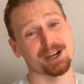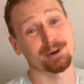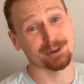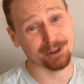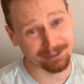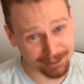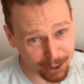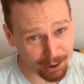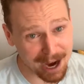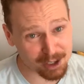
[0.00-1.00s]
So
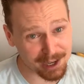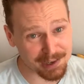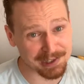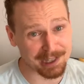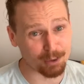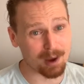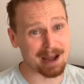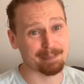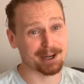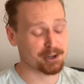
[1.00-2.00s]
congratulations on the
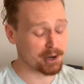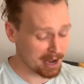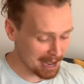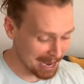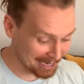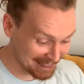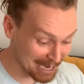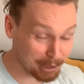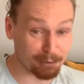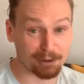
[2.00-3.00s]
Quiet Punch, and
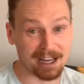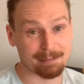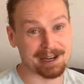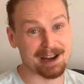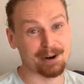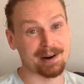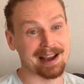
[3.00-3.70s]
thank you for letting me know.